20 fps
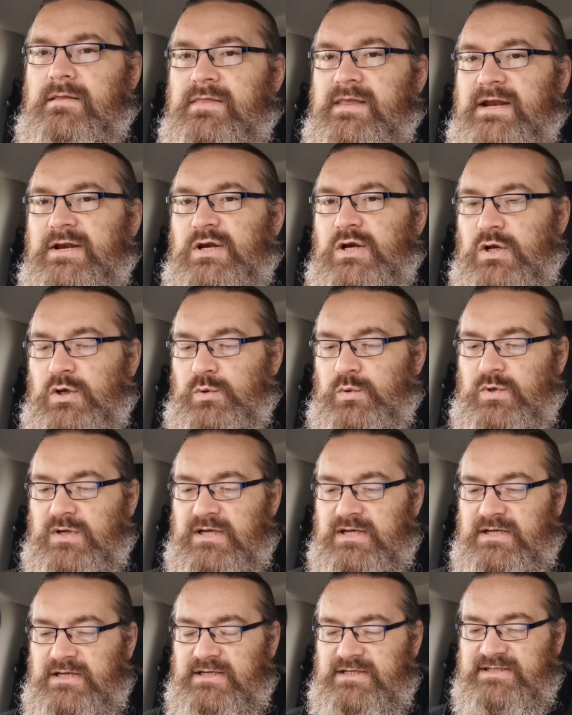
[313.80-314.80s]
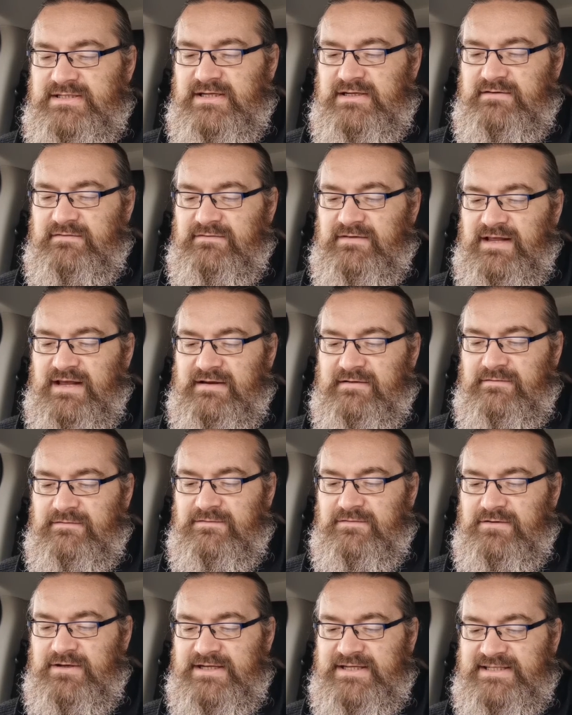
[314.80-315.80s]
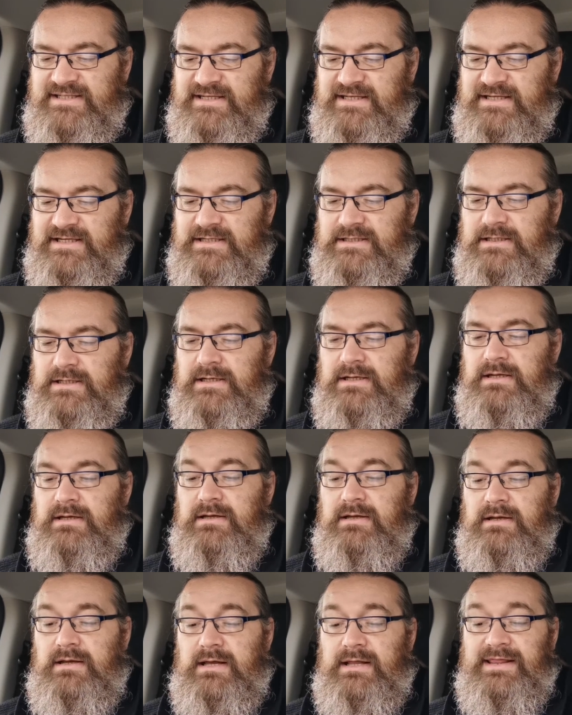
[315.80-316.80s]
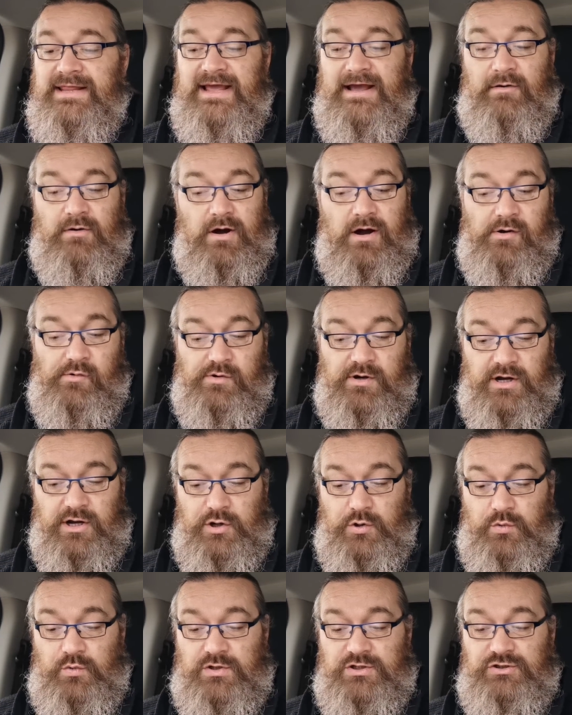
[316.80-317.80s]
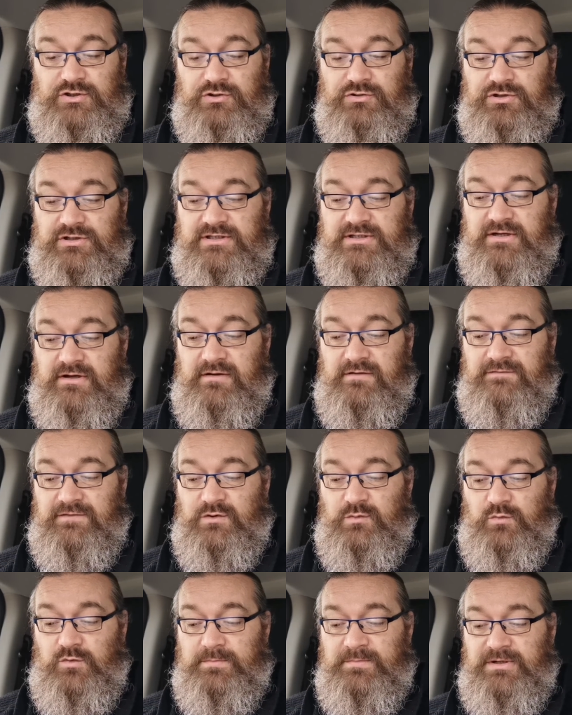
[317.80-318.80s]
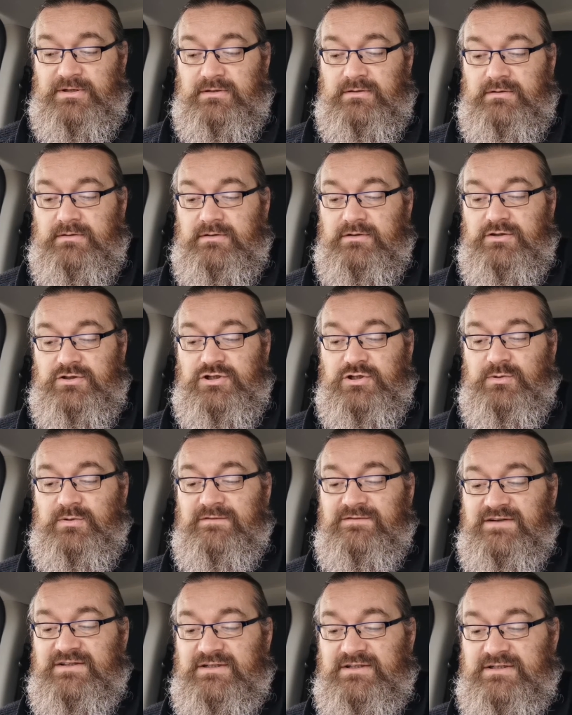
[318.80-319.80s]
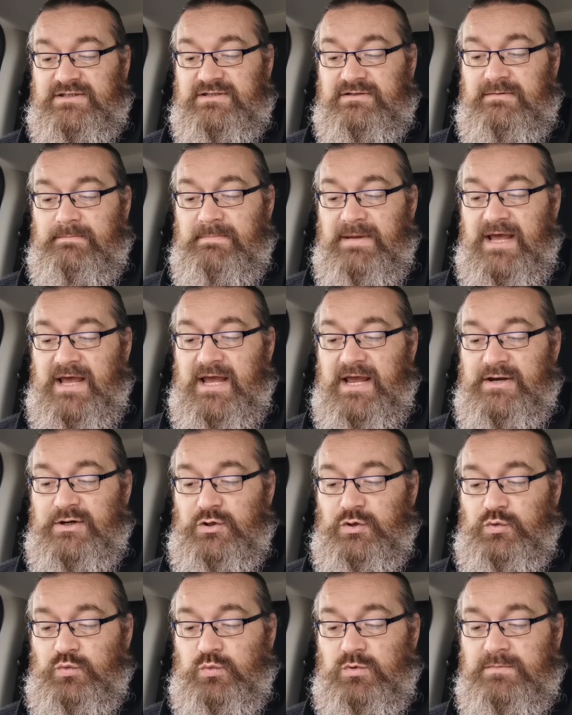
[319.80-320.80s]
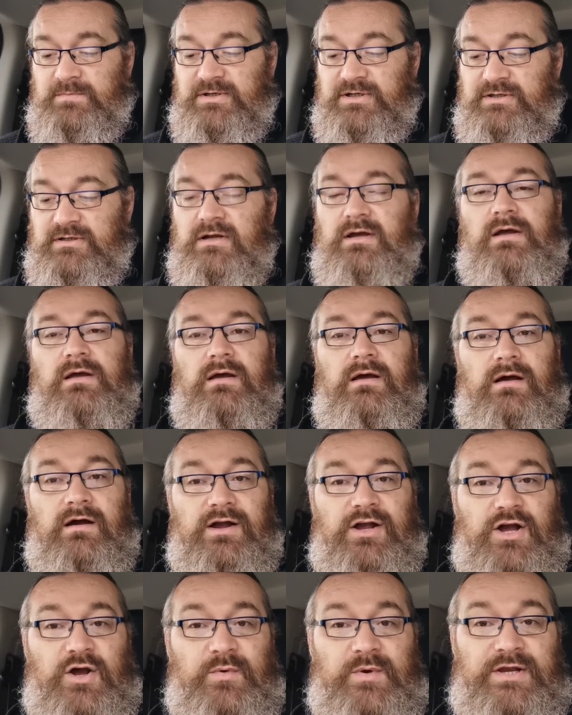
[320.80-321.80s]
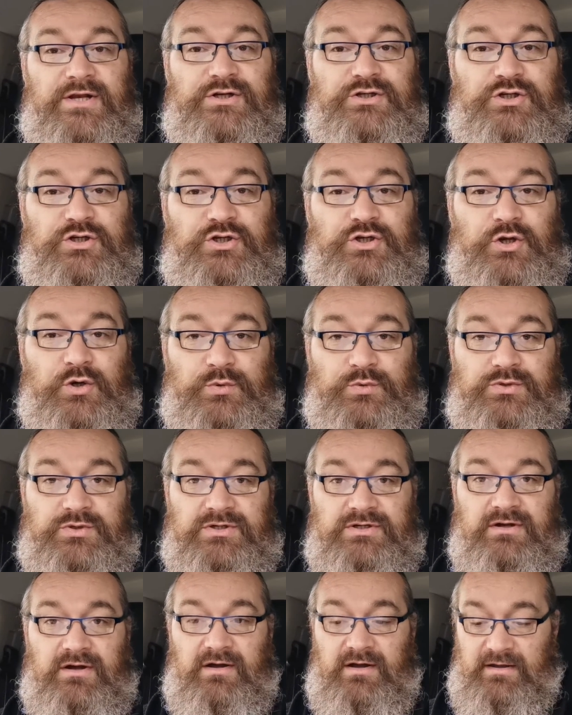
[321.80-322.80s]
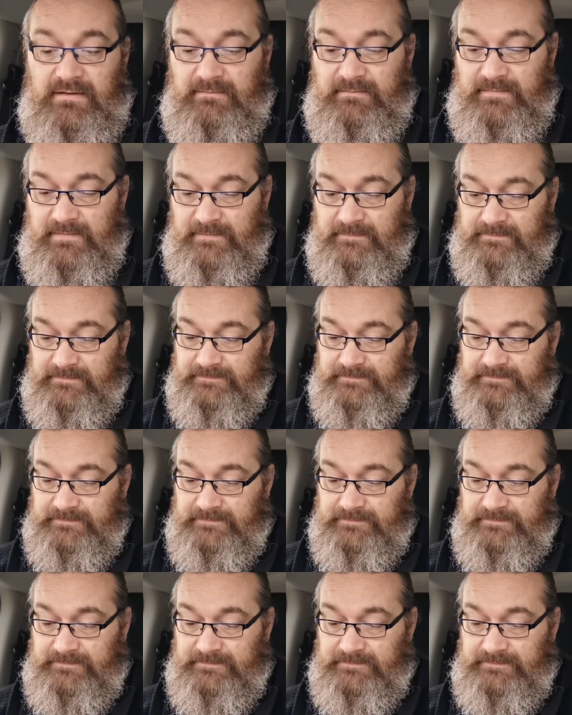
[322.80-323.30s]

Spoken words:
Then Loki, son of Laufey, said, "Now I'll go as your serving woman. The two of us, man and woman, are going to Jotunheim."